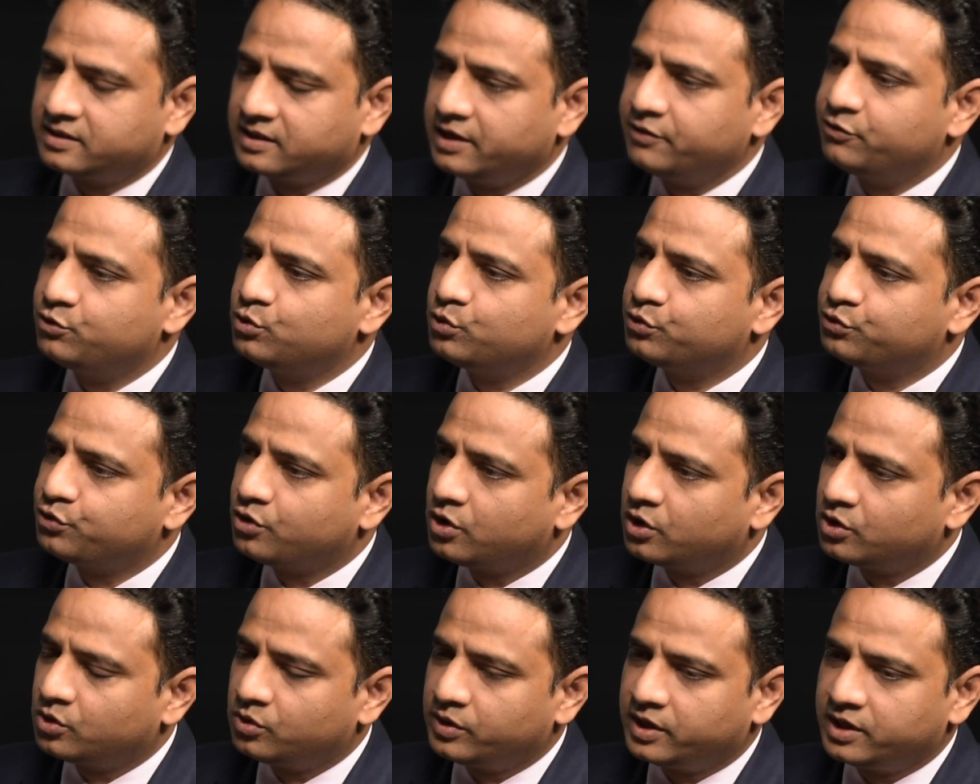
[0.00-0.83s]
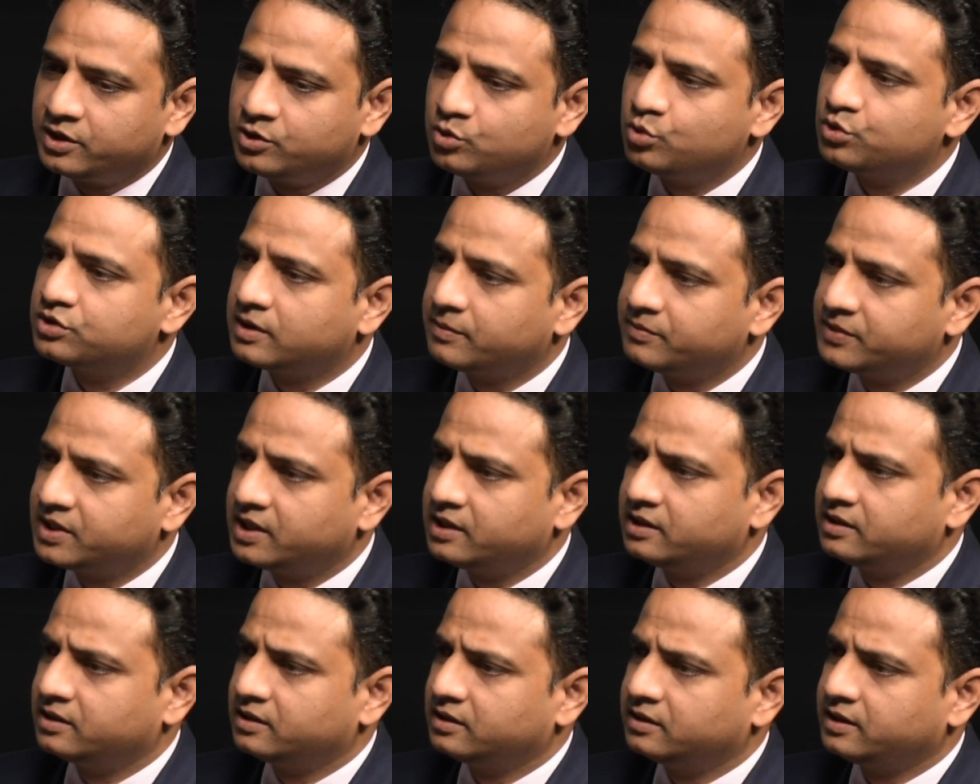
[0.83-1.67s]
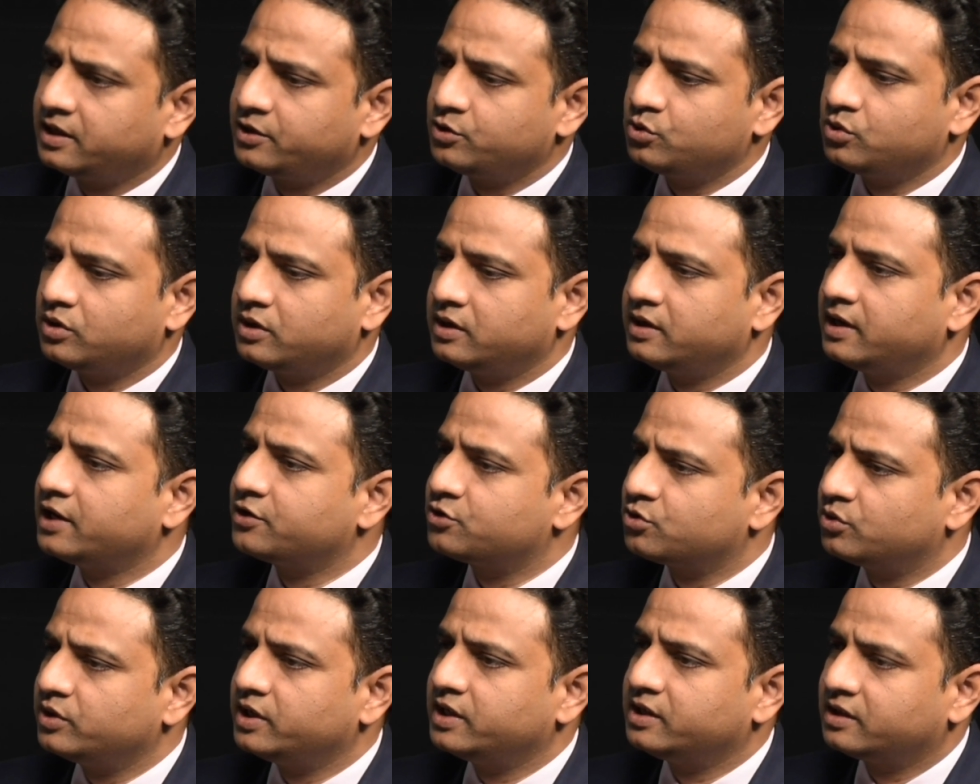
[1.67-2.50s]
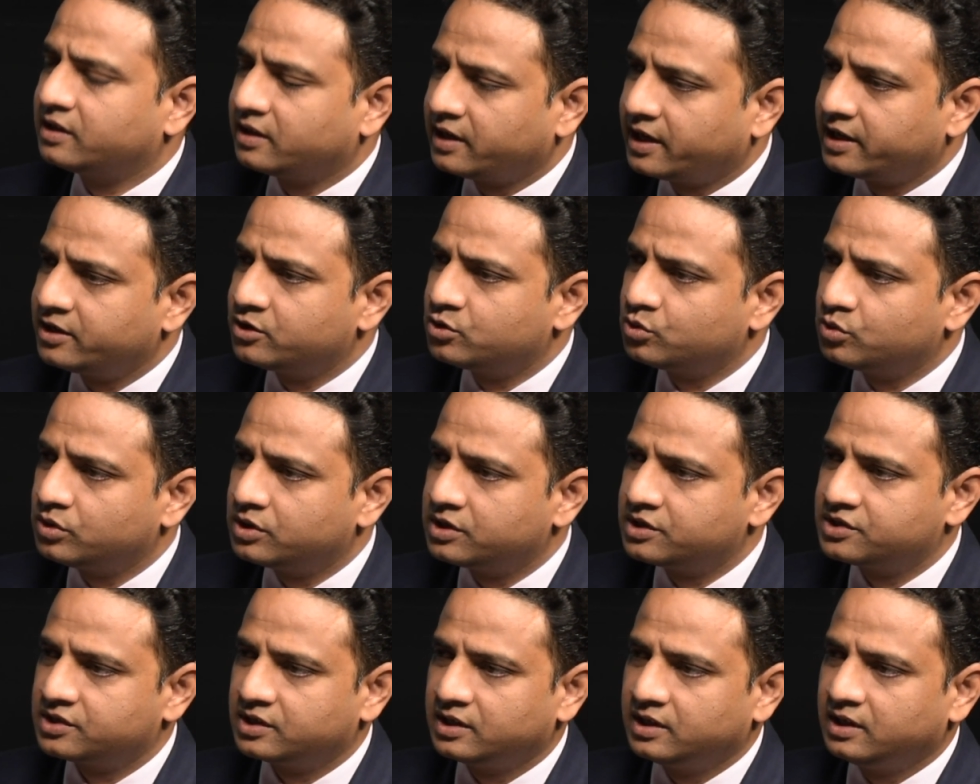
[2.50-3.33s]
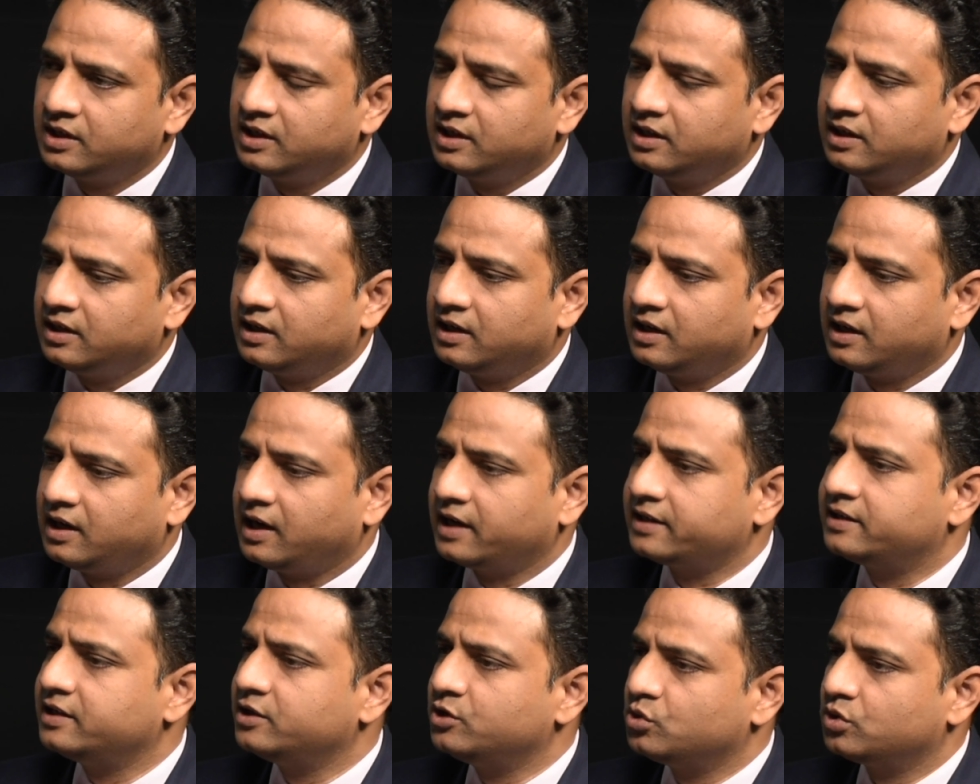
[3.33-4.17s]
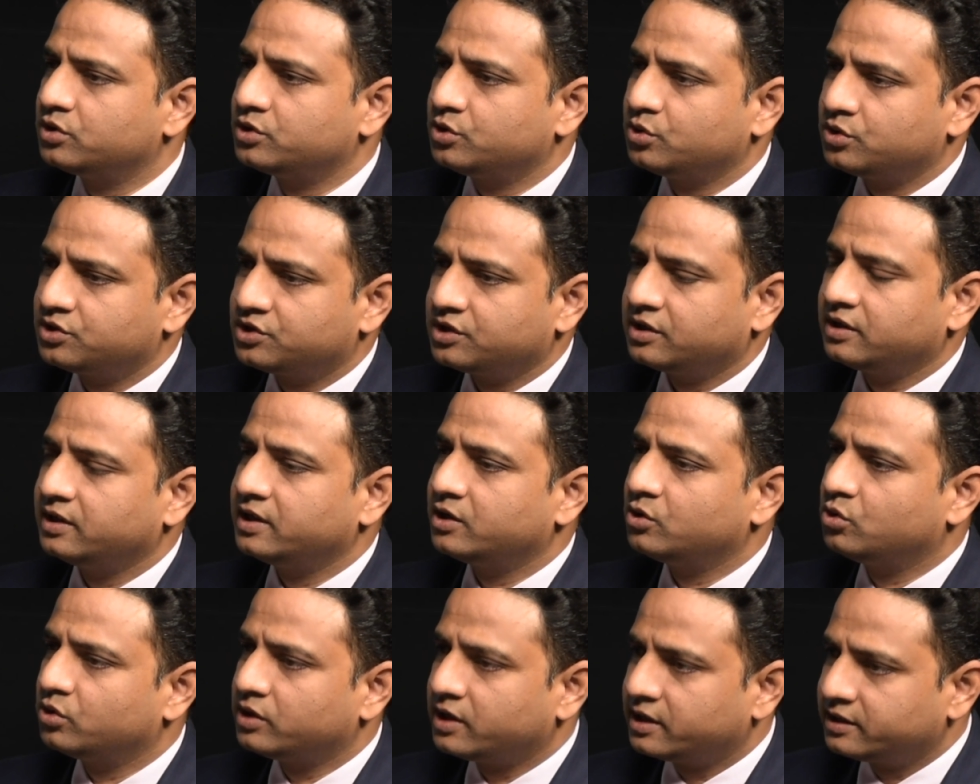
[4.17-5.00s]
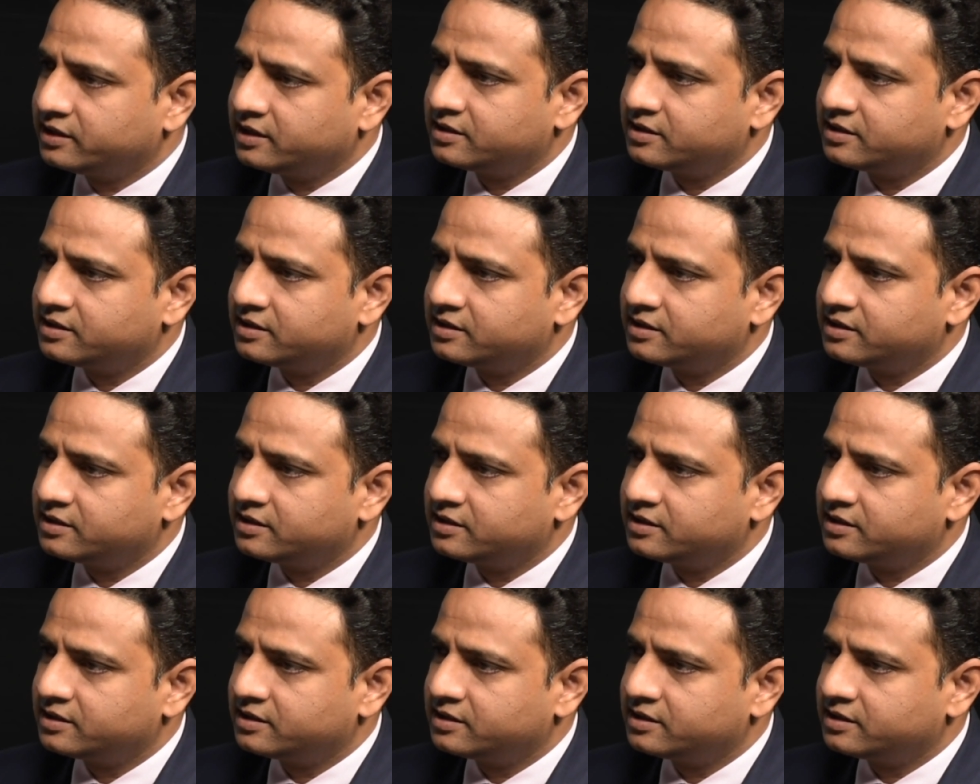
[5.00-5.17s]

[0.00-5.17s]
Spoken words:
if you follow and do something that you are naturally inclined towards, I think you're generally good at